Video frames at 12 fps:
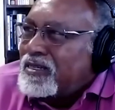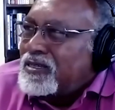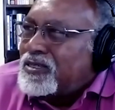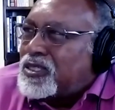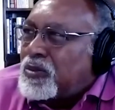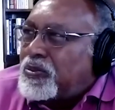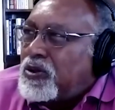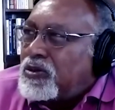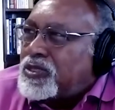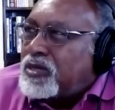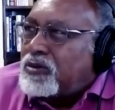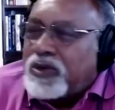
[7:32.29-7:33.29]
suppose
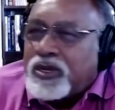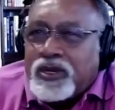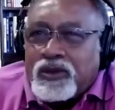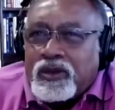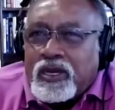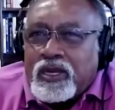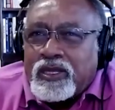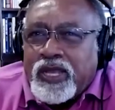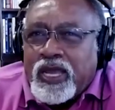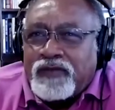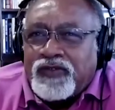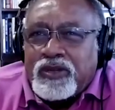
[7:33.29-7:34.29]
there were an
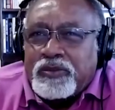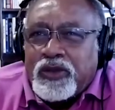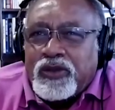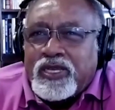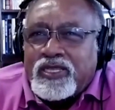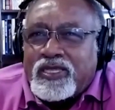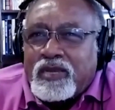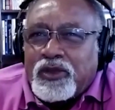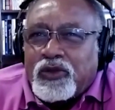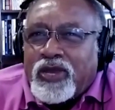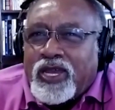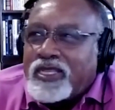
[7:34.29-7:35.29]
African-American
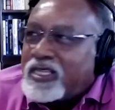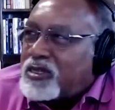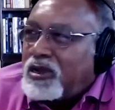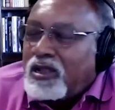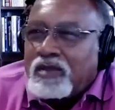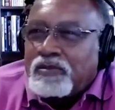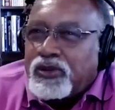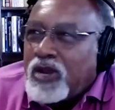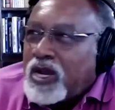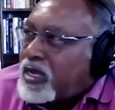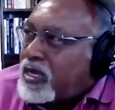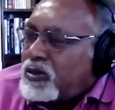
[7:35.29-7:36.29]
Democrat, let's call him
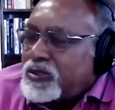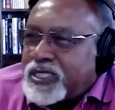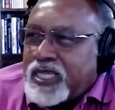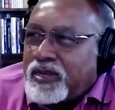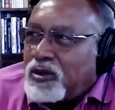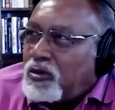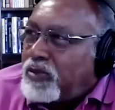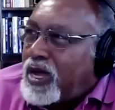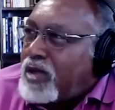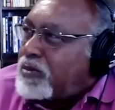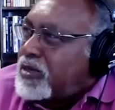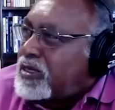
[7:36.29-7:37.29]
Barack Hussein
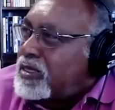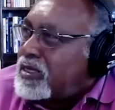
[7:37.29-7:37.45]
Obama,